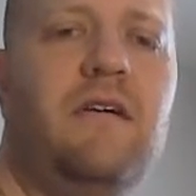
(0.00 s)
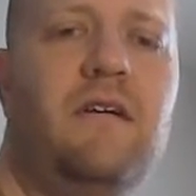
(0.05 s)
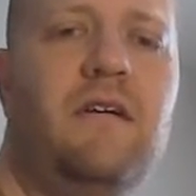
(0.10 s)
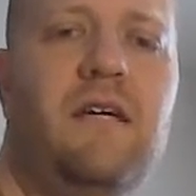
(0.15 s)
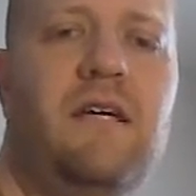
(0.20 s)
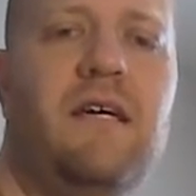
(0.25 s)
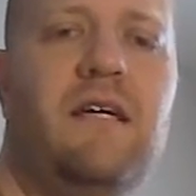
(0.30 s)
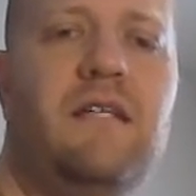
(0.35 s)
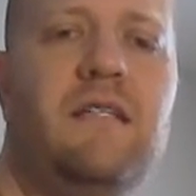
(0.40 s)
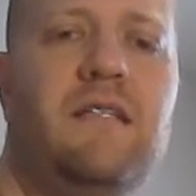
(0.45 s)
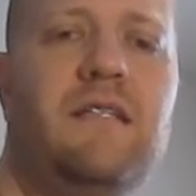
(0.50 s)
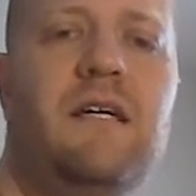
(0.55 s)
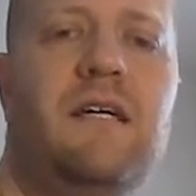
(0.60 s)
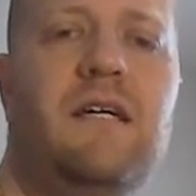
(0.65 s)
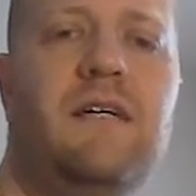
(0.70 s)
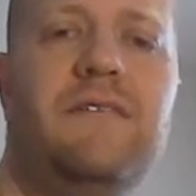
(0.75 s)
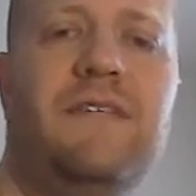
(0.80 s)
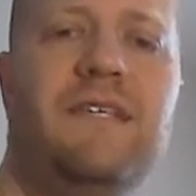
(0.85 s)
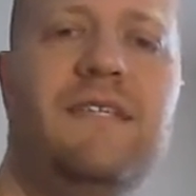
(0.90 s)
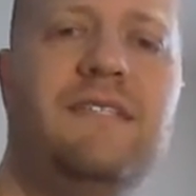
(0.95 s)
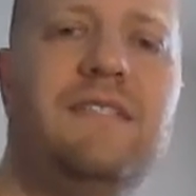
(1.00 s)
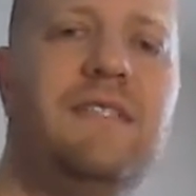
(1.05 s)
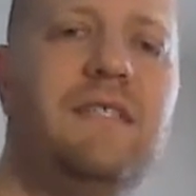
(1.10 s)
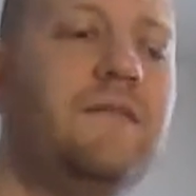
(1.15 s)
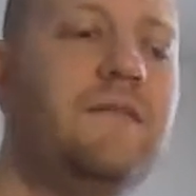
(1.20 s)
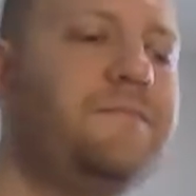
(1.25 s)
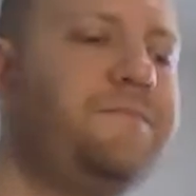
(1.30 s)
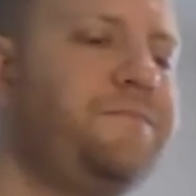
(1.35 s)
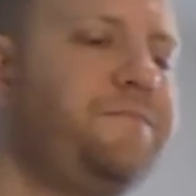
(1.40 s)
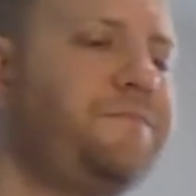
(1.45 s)
Kherketha. Easy.
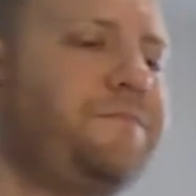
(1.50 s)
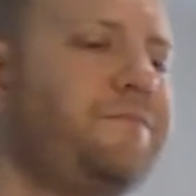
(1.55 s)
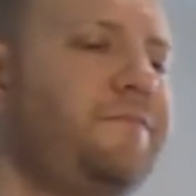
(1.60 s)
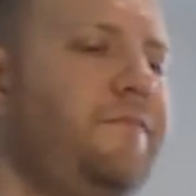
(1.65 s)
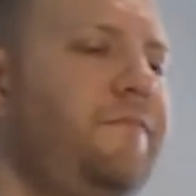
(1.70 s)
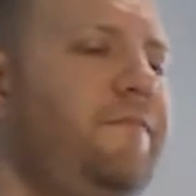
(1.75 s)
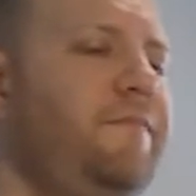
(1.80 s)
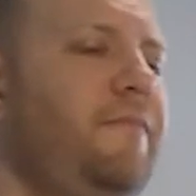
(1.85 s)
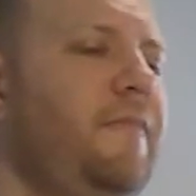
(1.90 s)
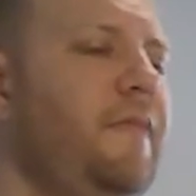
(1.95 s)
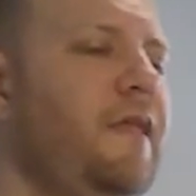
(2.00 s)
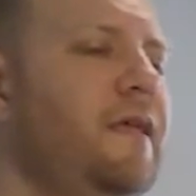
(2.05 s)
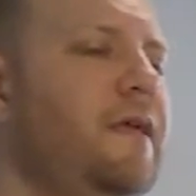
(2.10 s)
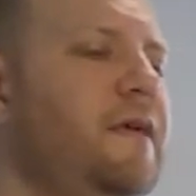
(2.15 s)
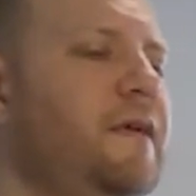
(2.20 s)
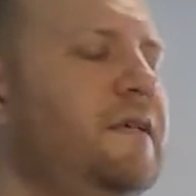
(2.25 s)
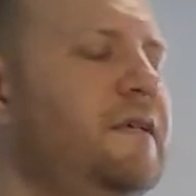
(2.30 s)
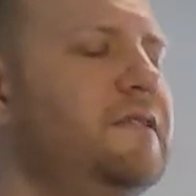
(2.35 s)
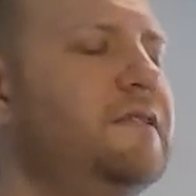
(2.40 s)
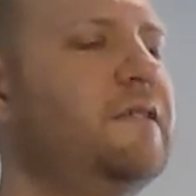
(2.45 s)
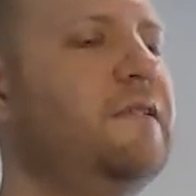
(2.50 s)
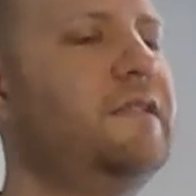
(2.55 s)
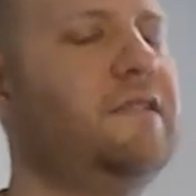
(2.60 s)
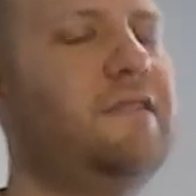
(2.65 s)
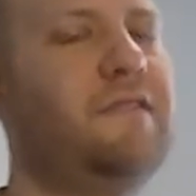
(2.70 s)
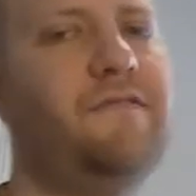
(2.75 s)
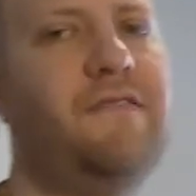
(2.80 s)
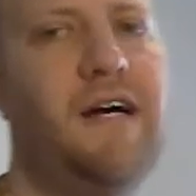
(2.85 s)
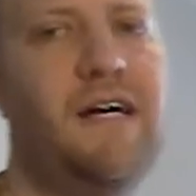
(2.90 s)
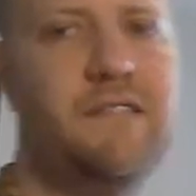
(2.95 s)
So a
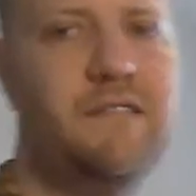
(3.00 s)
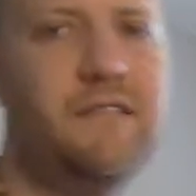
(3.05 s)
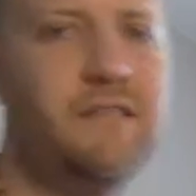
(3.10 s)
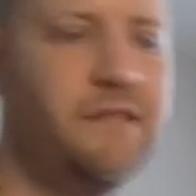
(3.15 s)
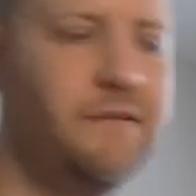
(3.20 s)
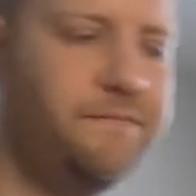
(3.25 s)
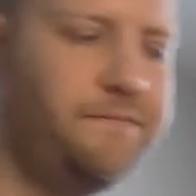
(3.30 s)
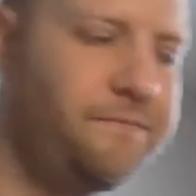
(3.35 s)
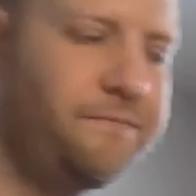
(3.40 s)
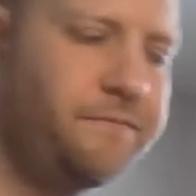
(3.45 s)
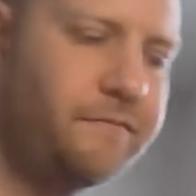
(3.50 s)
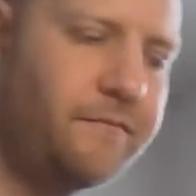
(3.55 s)
little faster.